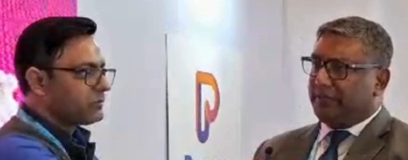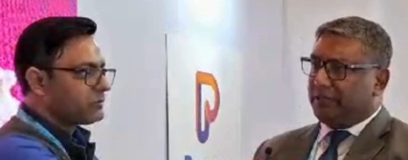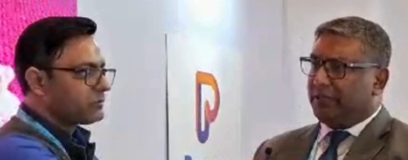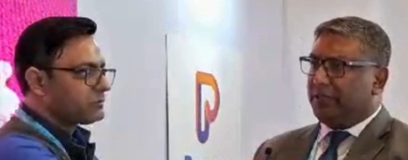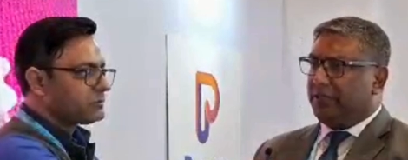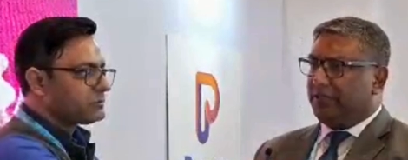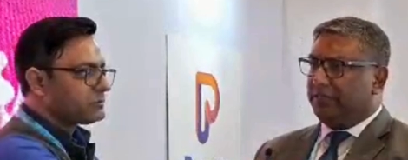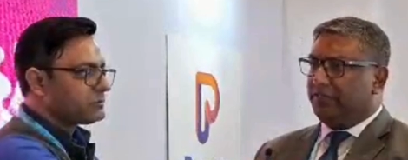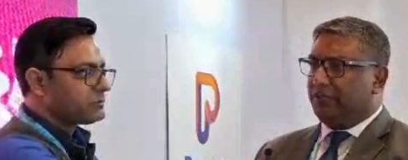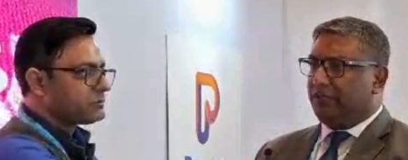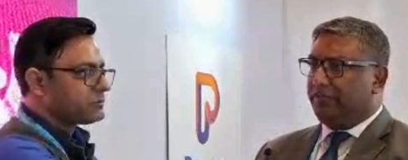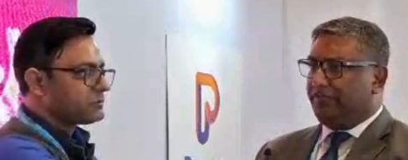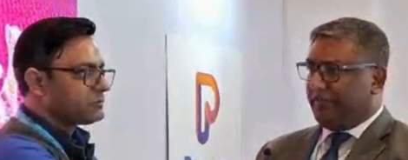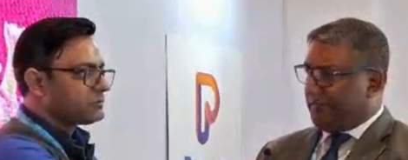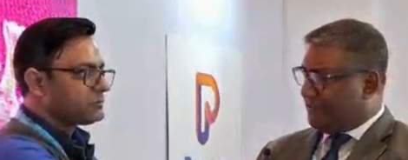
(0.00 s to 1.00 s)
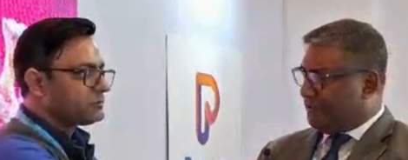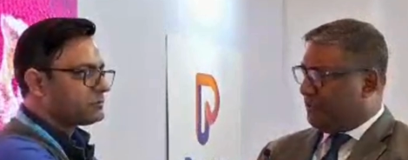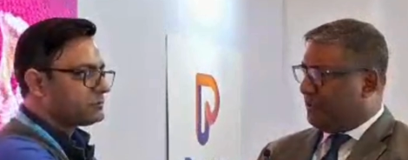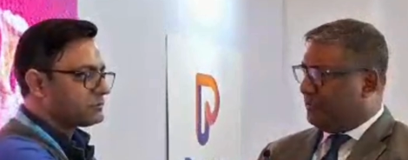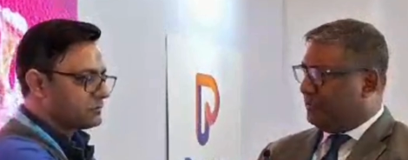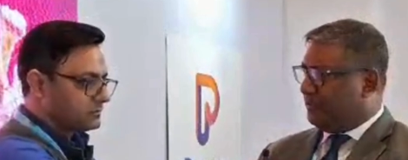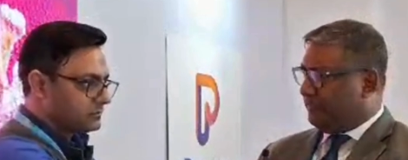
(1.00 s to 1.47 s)
Speaker 1: taking them from phase
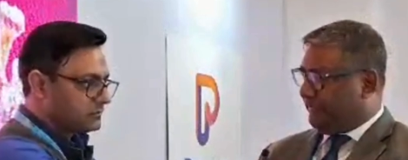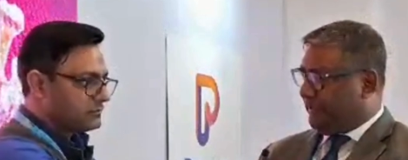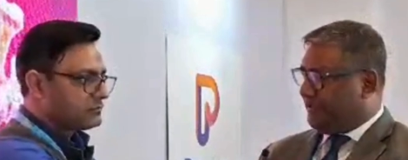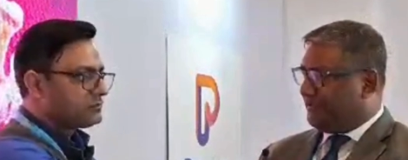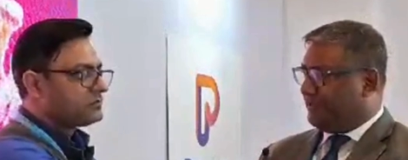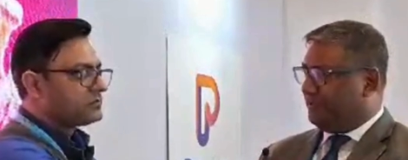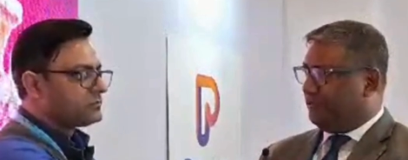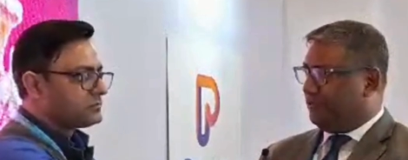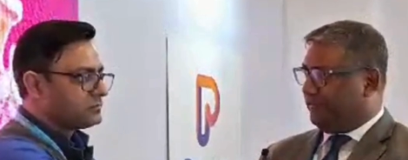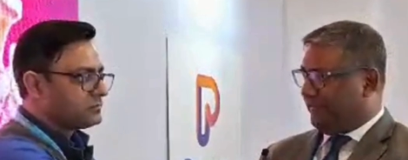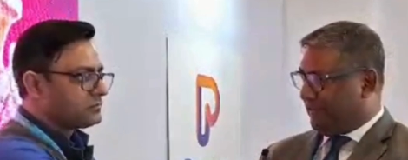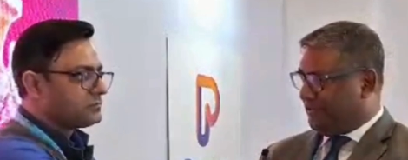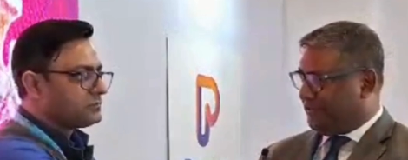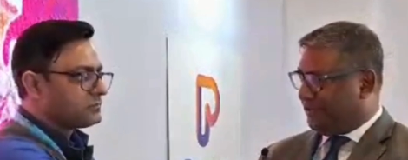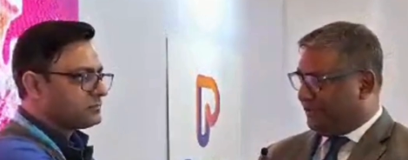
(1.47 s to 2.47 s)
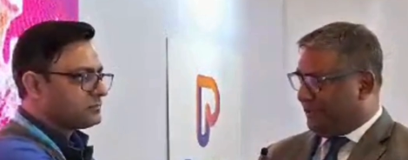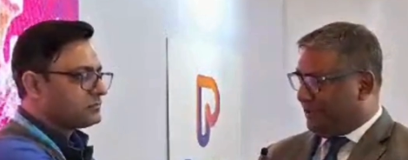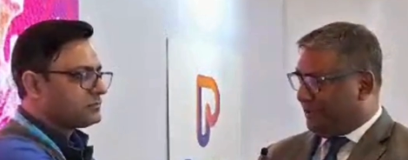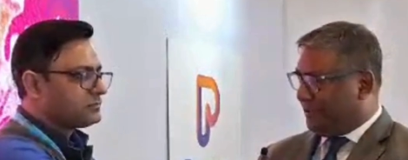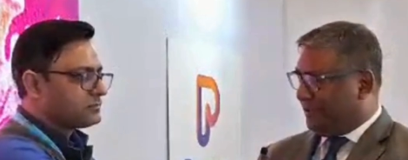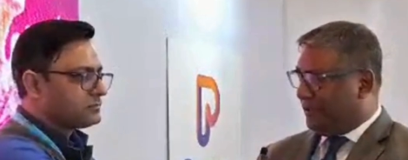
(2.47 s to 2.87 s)
1 to phase 2 to phase 3.